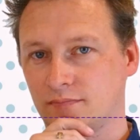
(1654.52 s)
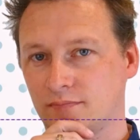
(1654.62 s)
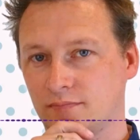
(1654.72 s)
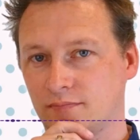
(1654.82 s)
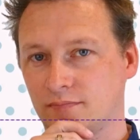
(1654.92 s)

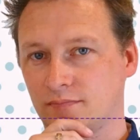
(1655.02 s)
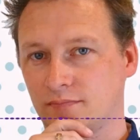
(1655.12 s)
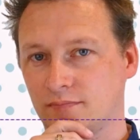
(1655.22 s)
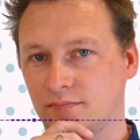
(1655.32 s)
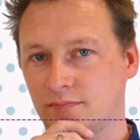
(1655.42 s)
they like to
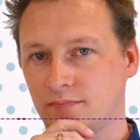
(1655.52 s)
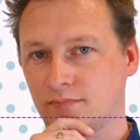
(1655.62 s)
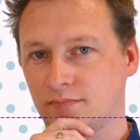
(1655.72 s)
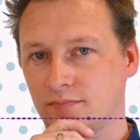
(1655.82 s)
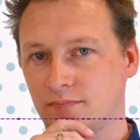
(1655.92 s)
just take it
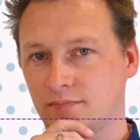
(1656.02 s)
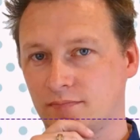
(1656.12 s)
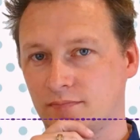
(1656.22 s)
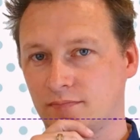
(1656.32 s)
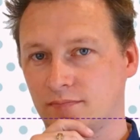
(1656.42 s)
all
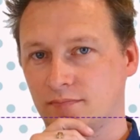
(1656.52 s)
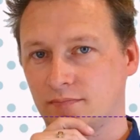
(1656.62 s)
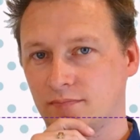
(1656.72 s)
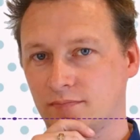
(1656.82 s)
in case it's the